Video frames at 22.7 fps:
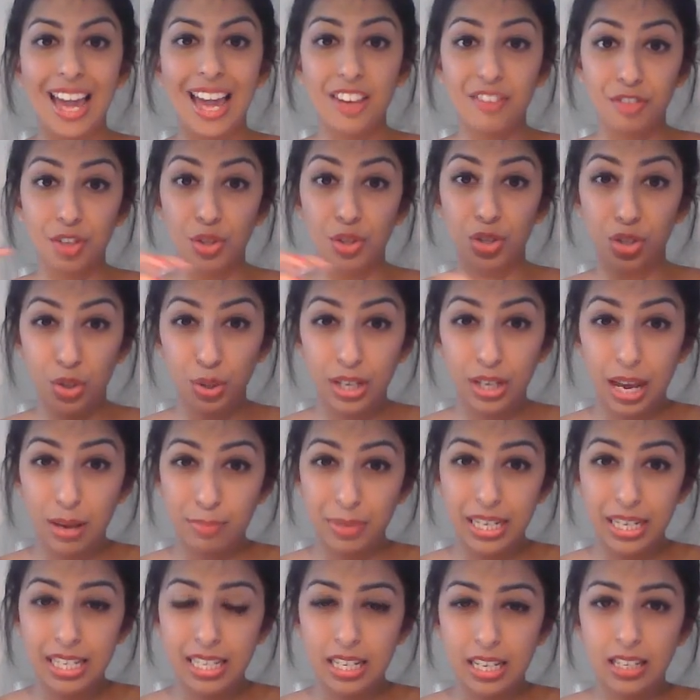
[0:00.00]
If you do get
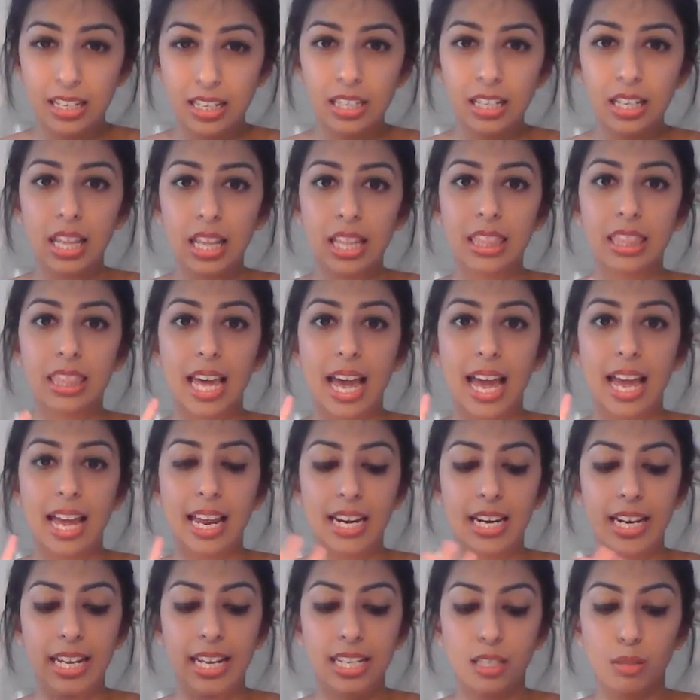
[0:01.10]
bitten,
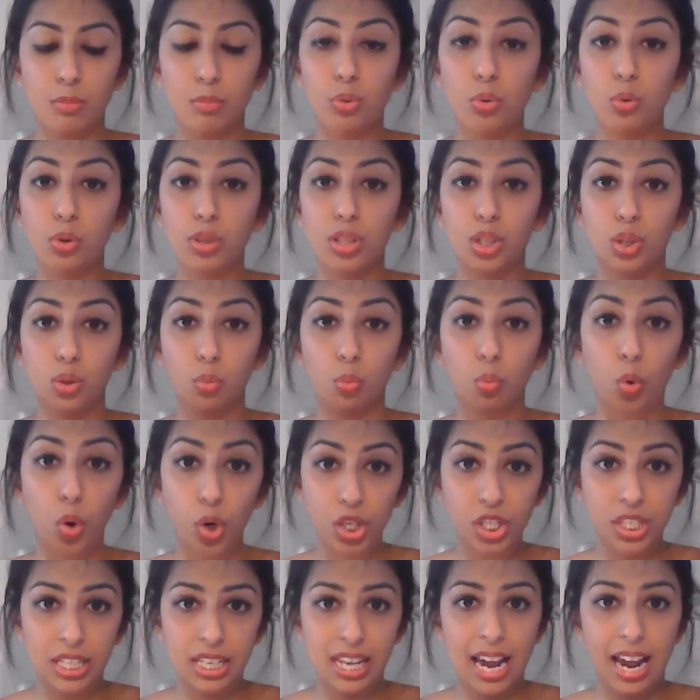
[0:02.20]
then it's important to
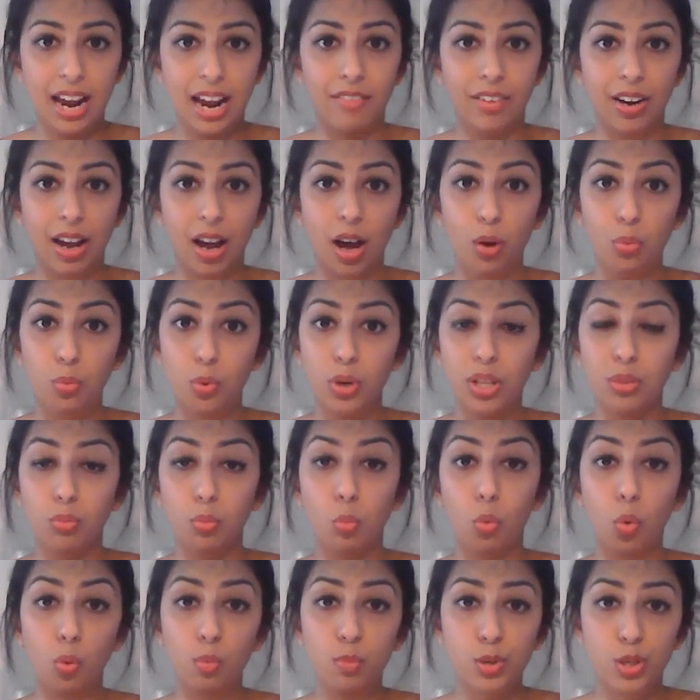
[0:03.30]
wash the area with
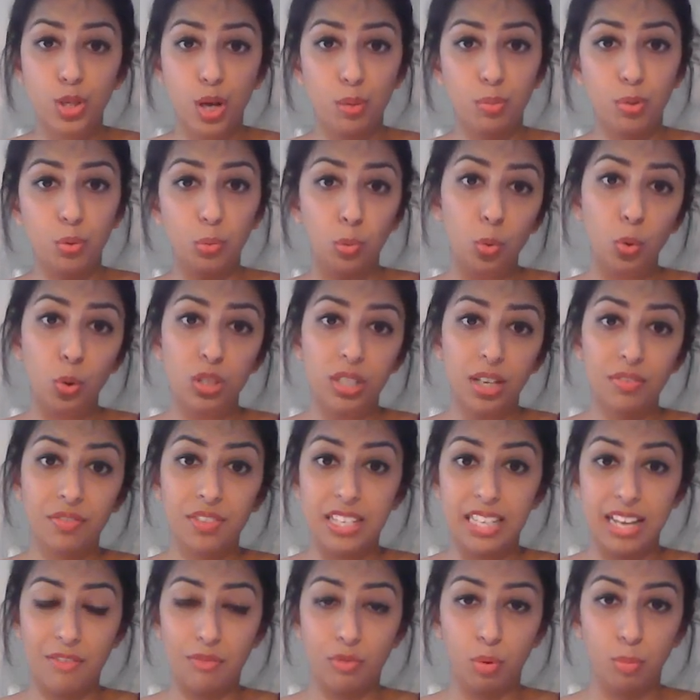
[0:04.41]
warm soapy water for
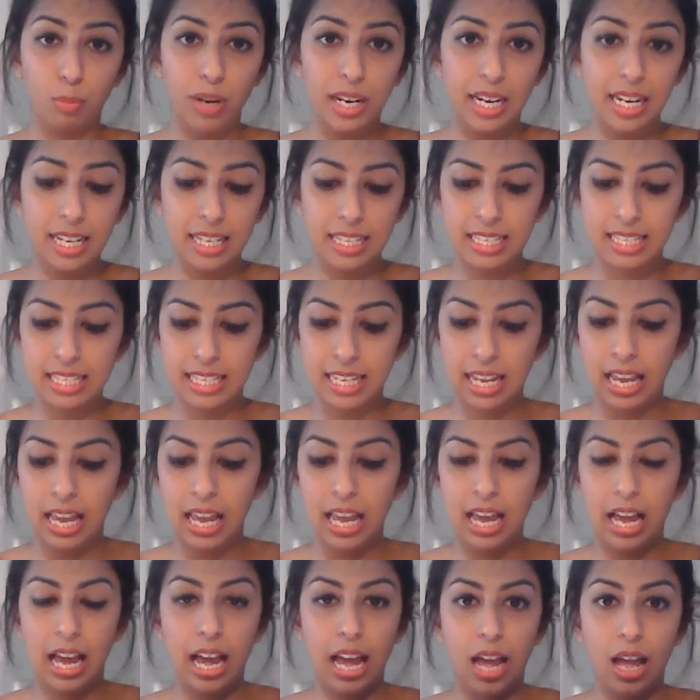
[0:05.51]
several minutes.
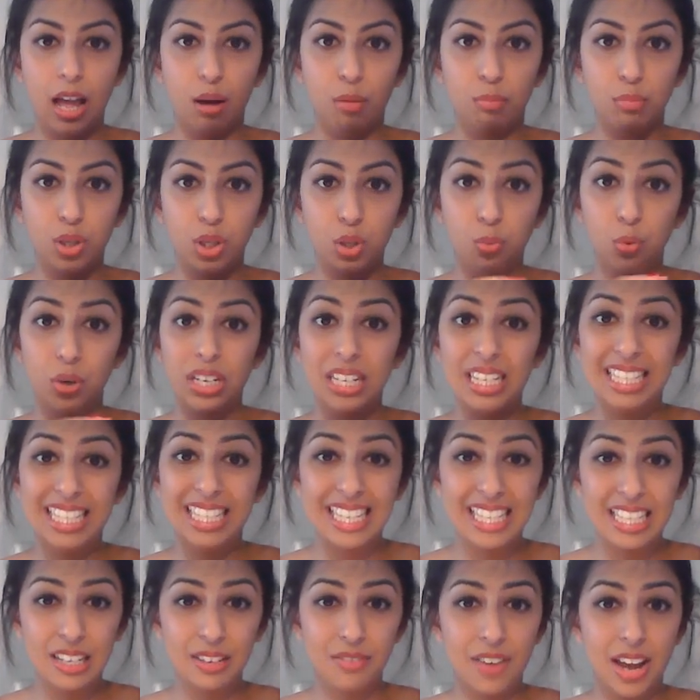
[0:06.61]
You want to
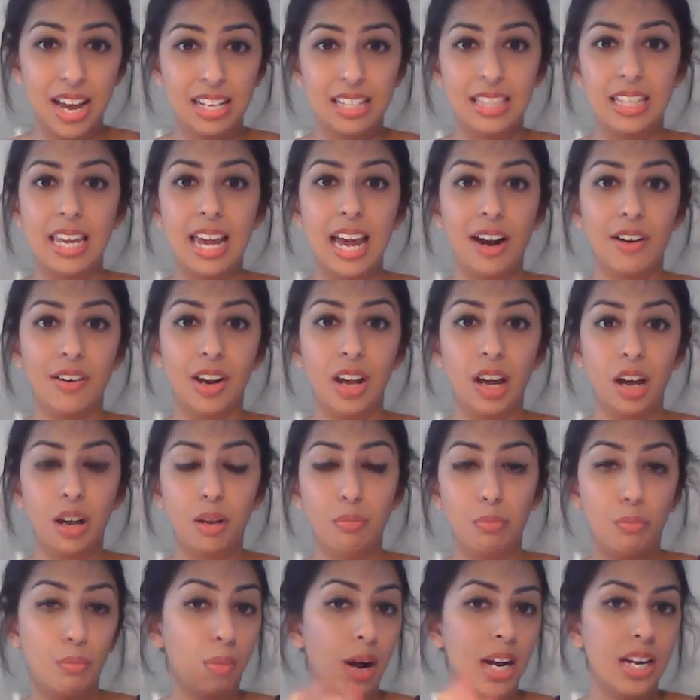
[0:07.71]
disinfect the area,
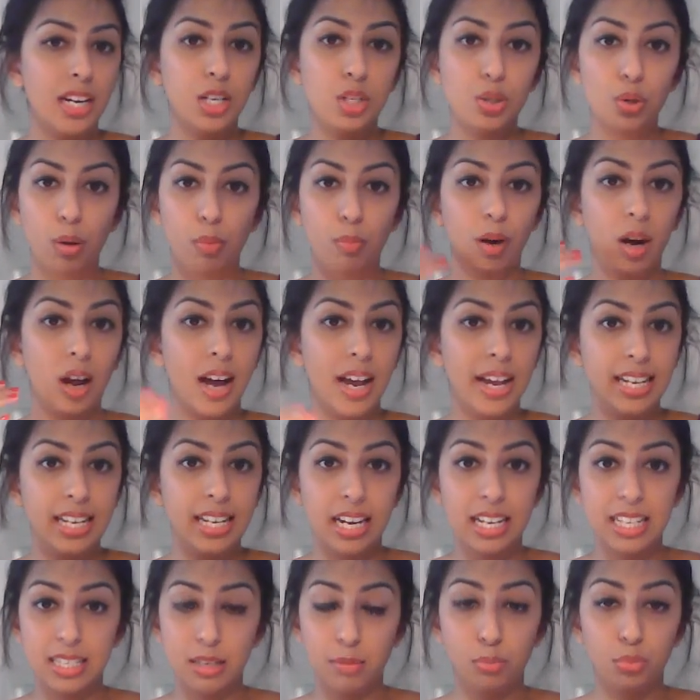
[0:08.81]
might need to apply
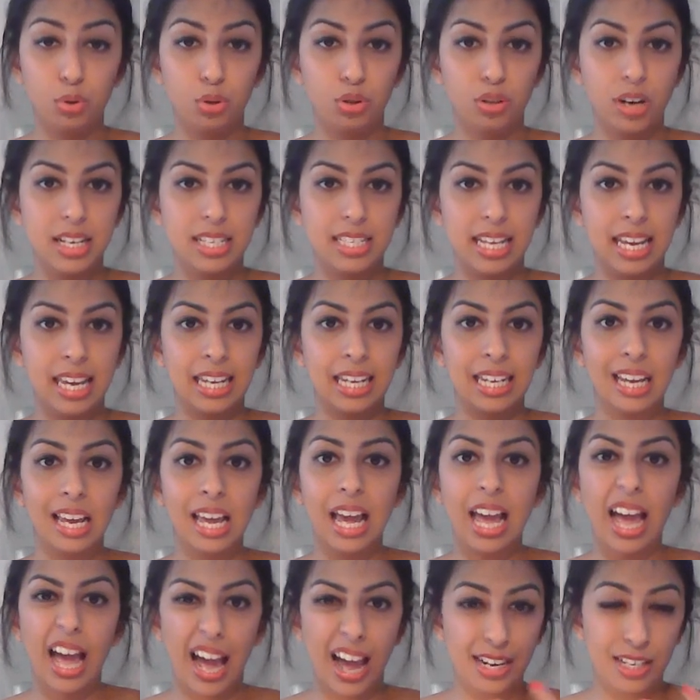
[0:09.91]
a simple dressing,
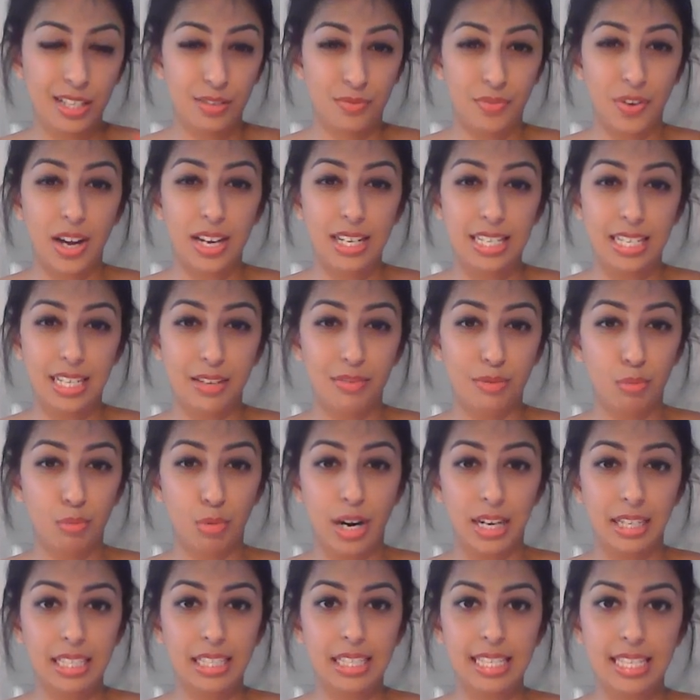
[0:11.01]
and it's fine to give in
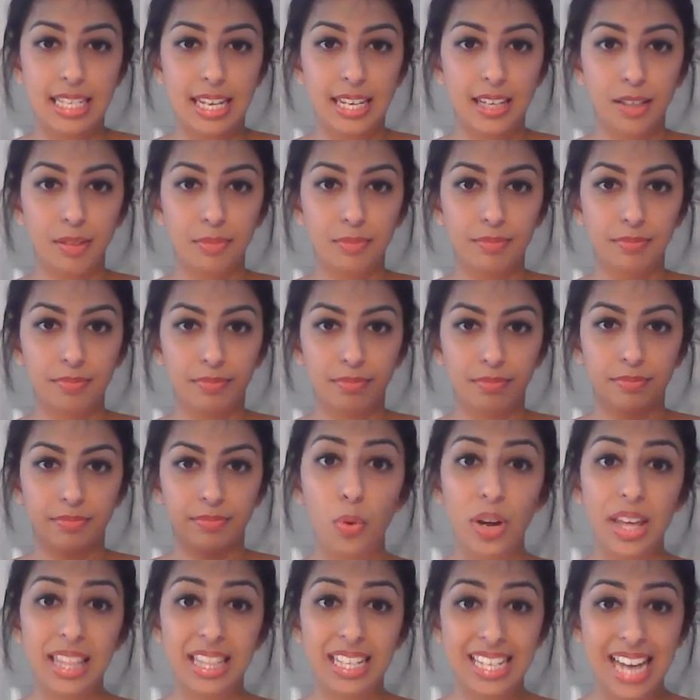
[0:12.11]
pregnancy.
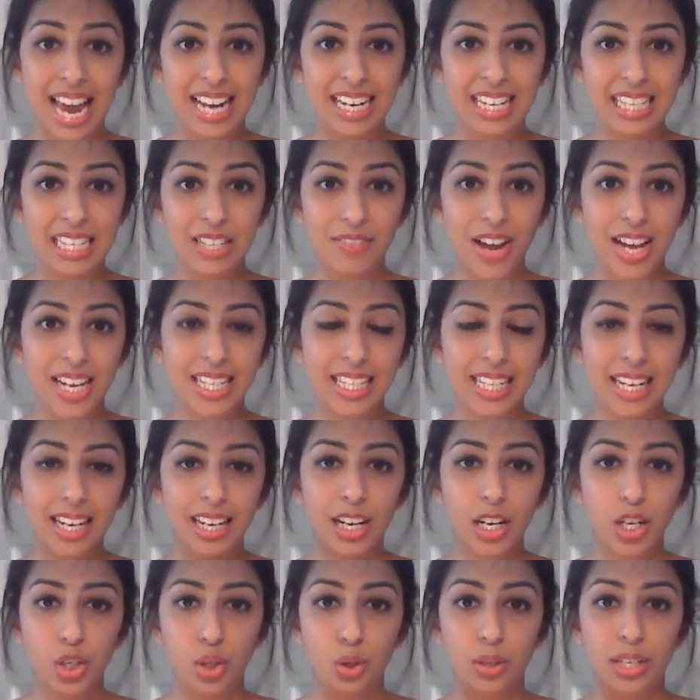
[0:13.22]
With tetanus vaccine,
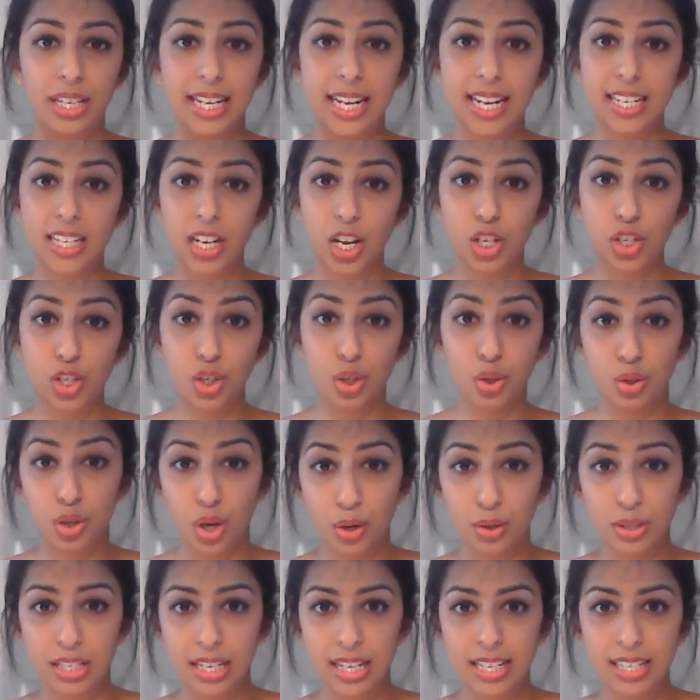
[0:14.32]
you need two
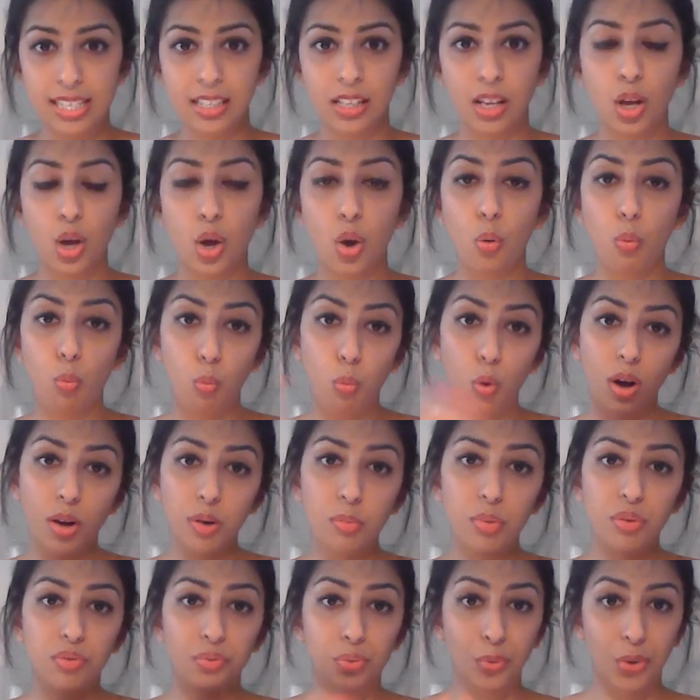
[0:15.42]
doses, one
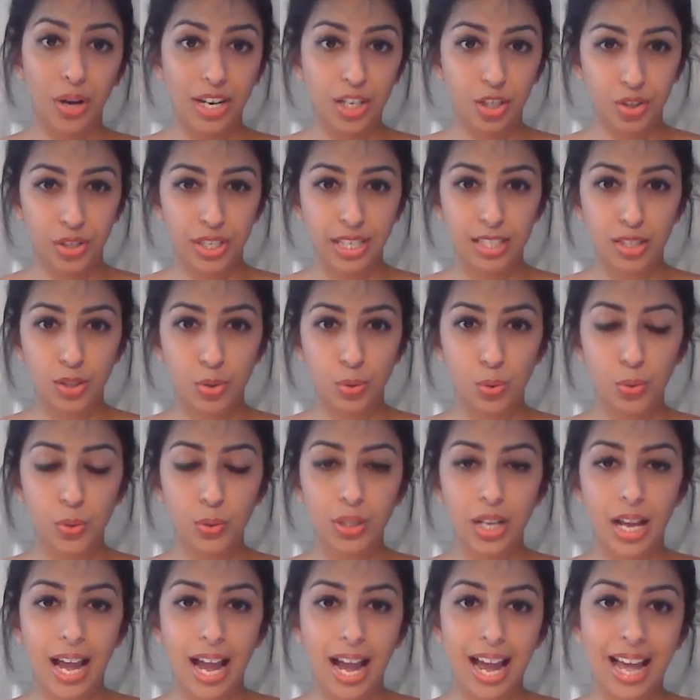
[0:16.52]
before entering
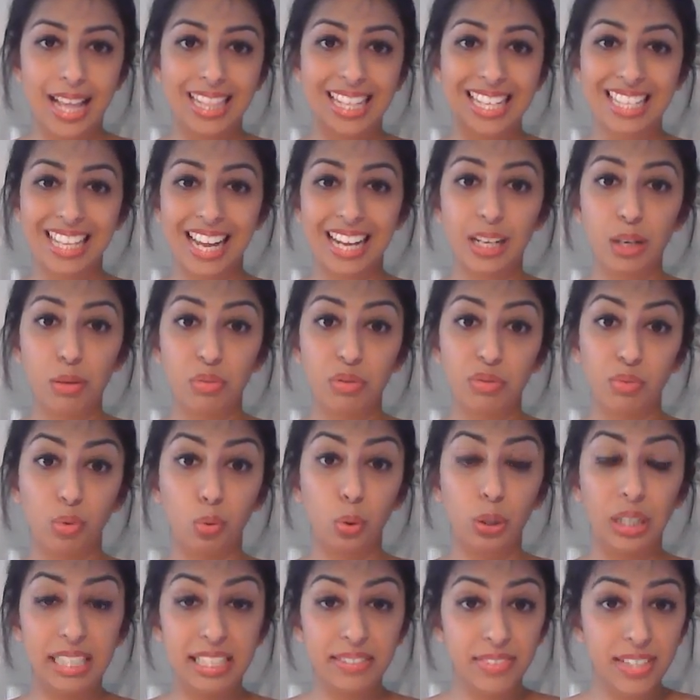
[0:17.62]
school and the second before
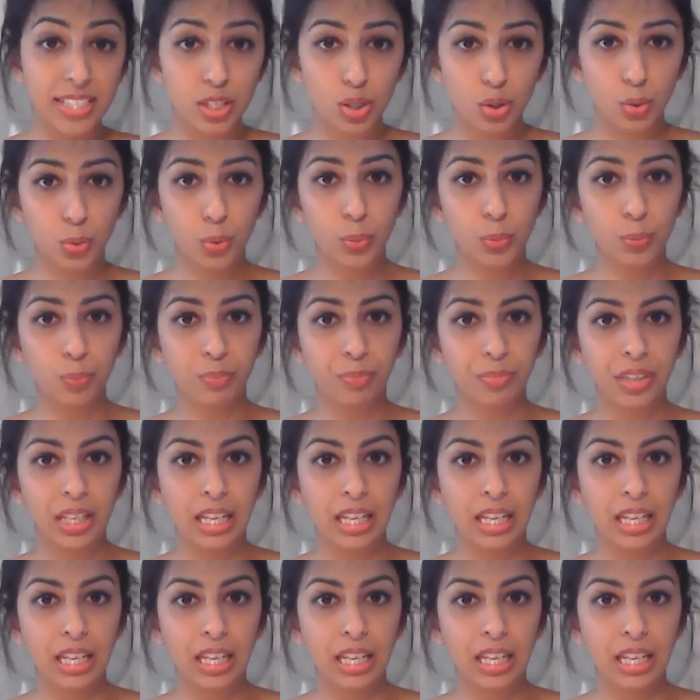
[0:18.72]
leaving school.